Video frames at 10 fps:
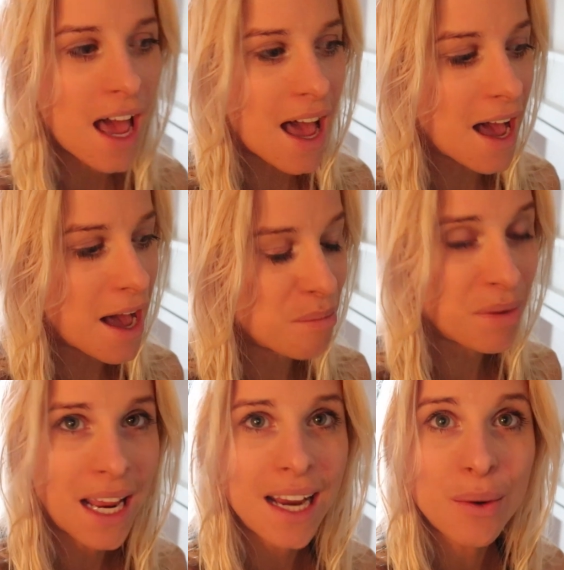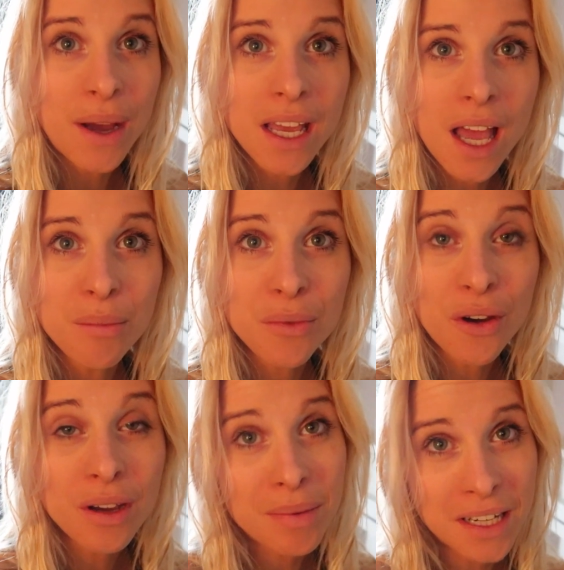But anyway, I'm
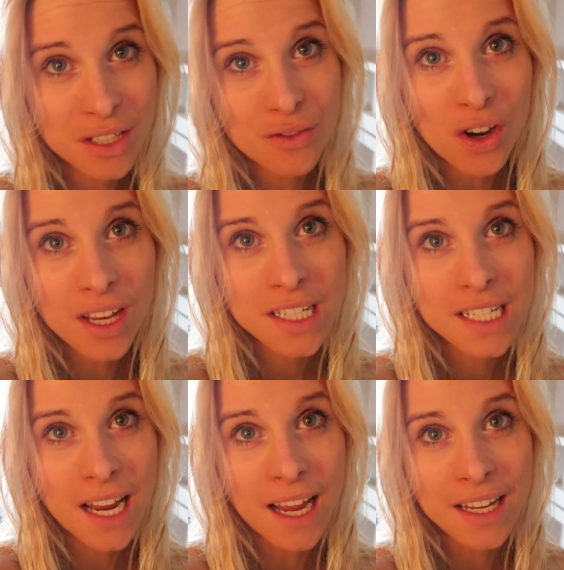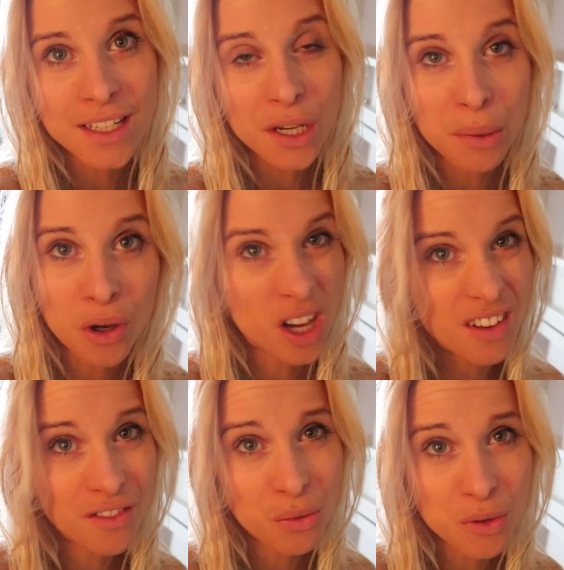going back to Rocky today, so I'm not going
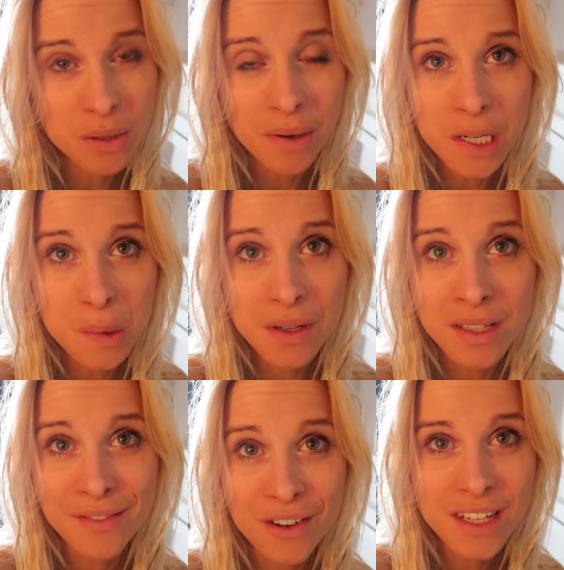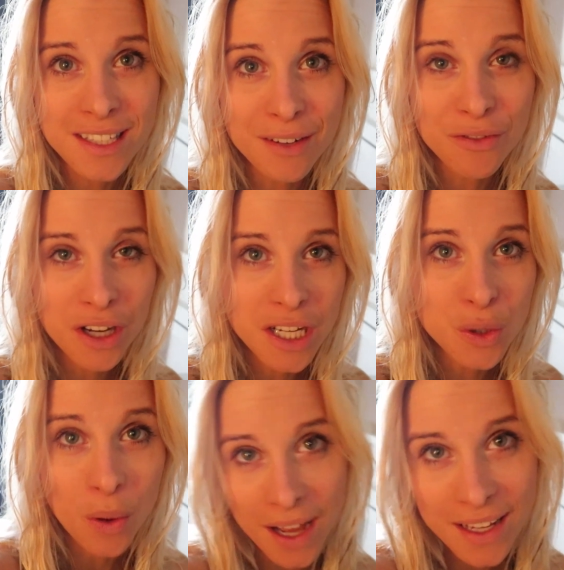to film too much because you've already seen Rocky
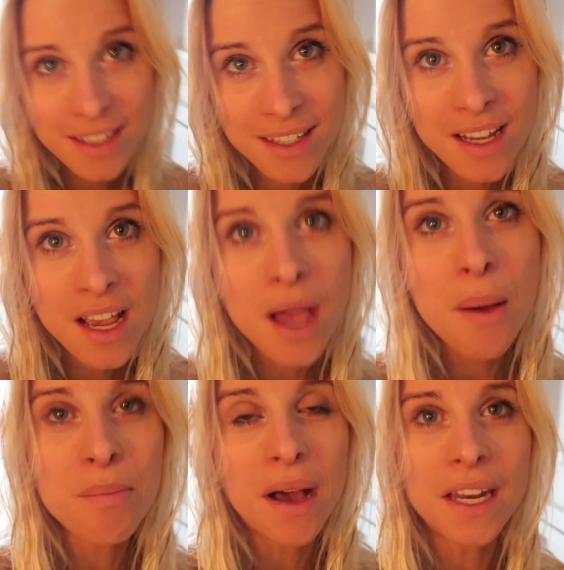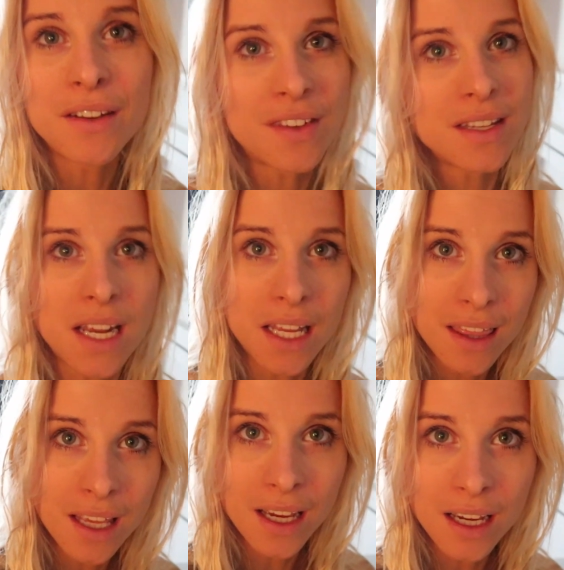twice. But if there's
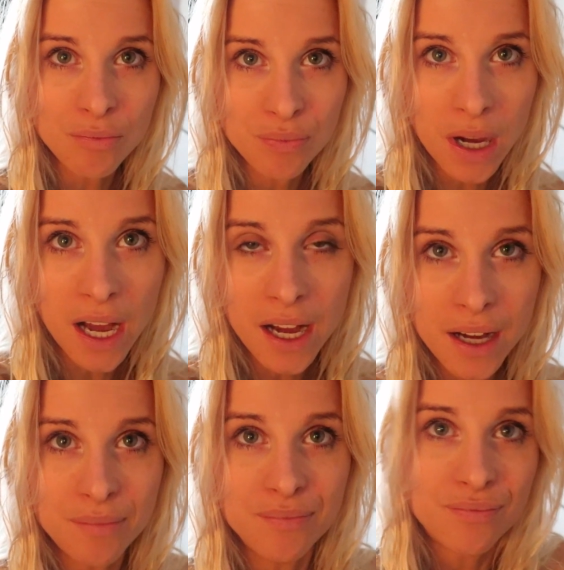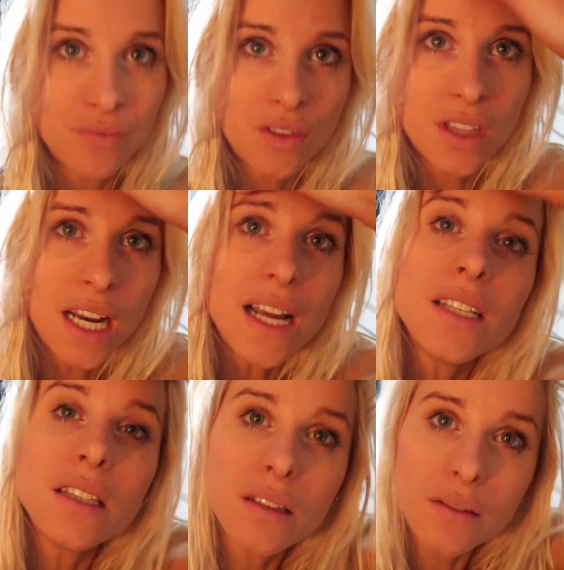anything that I
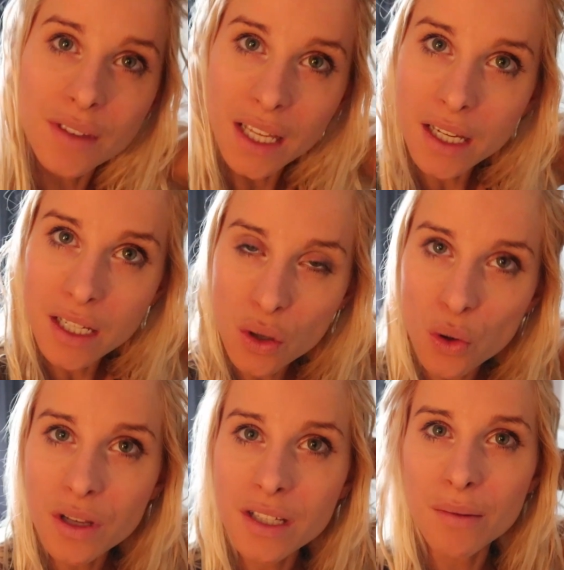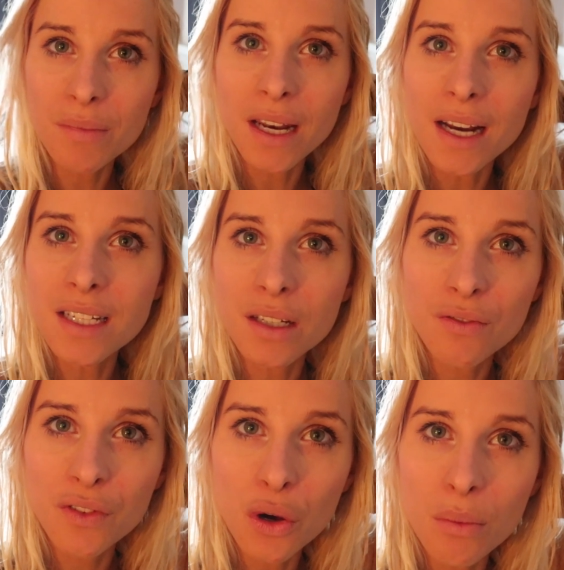think is awesome that I
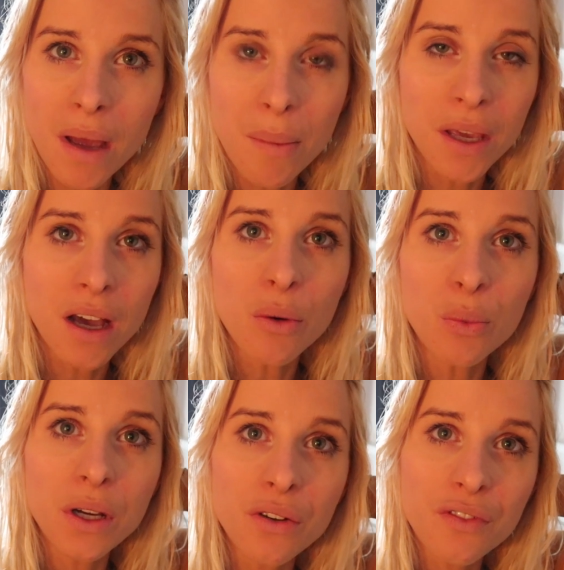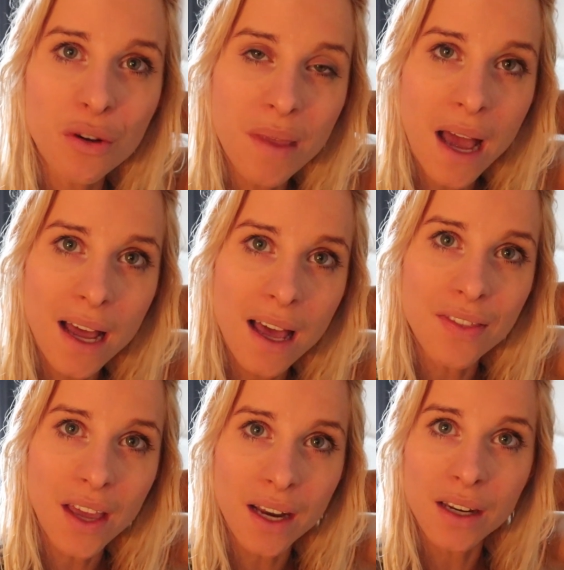didn't film, maybe I will film that,
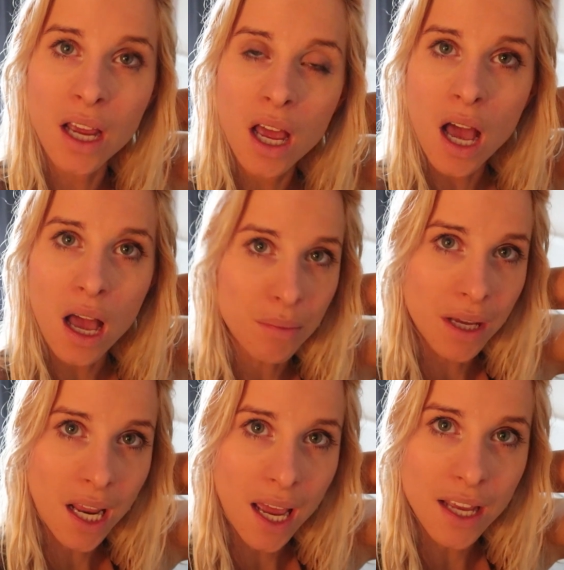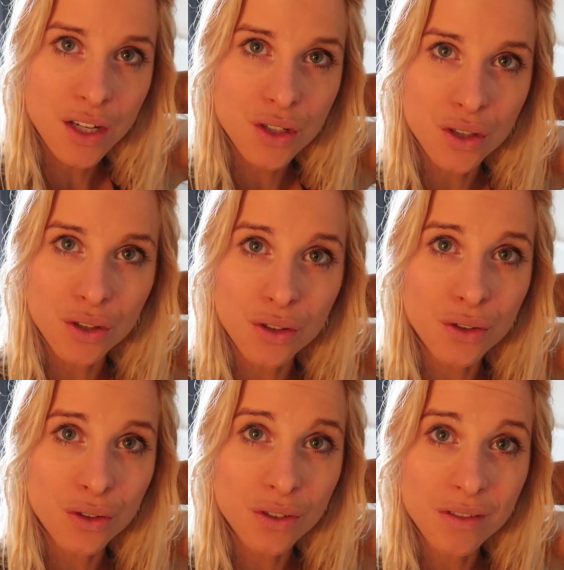and then I'm going to head
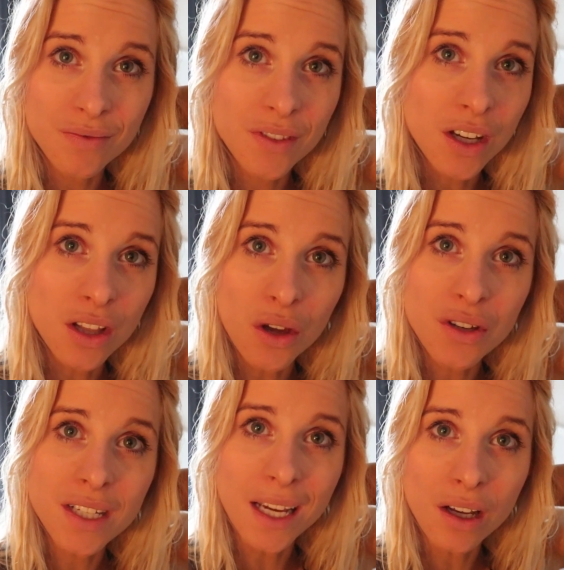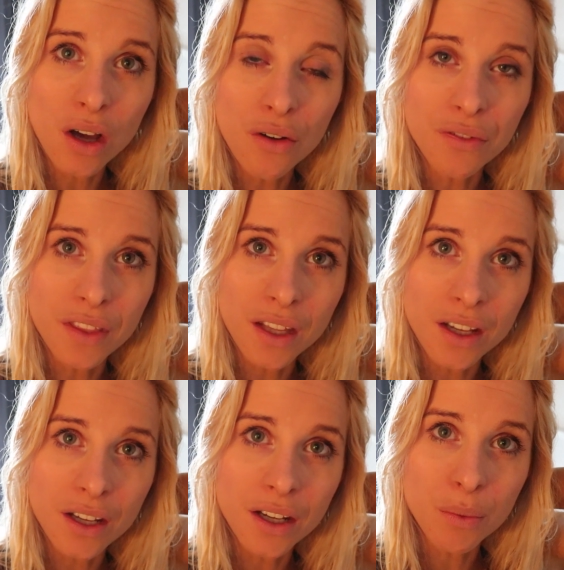to the closing of
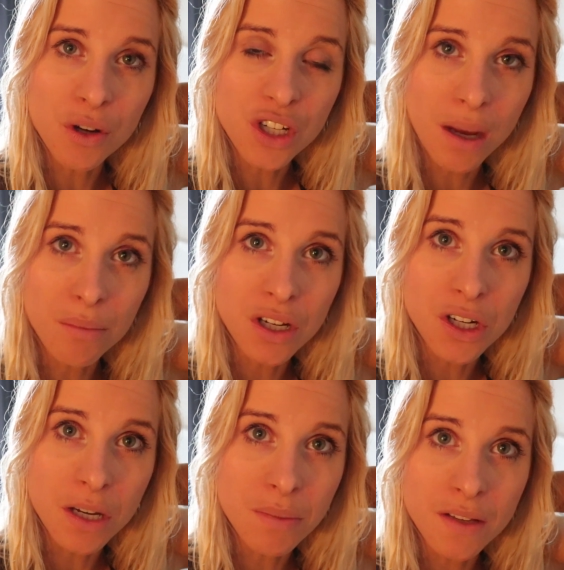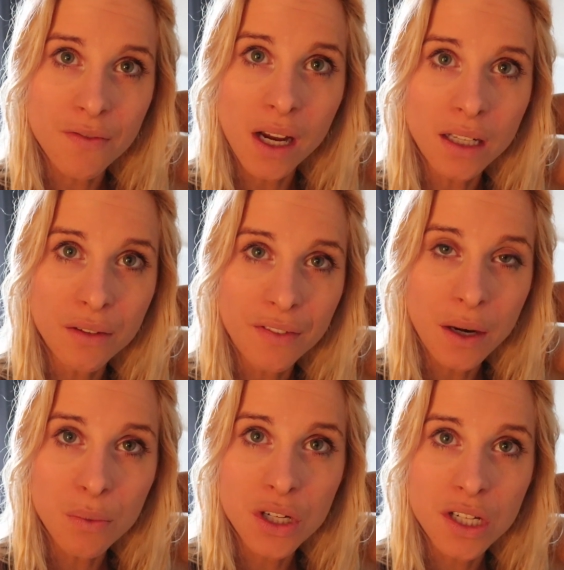the World Championships, the final
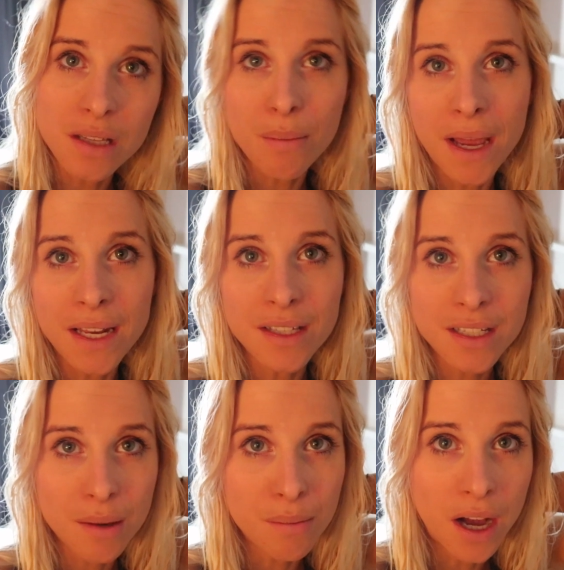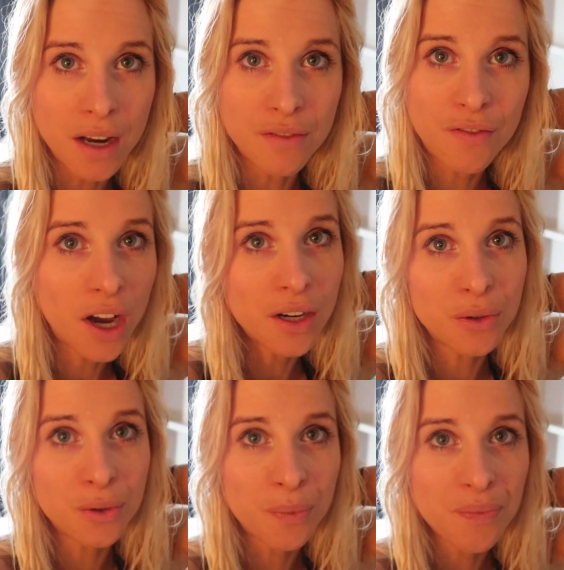event, which is the men's combined
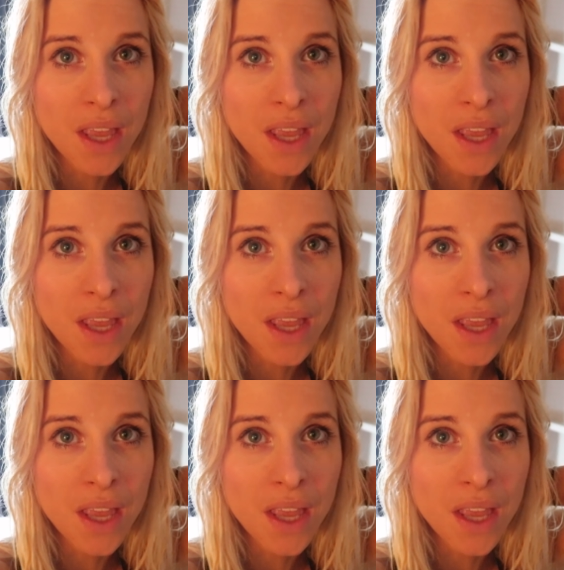final,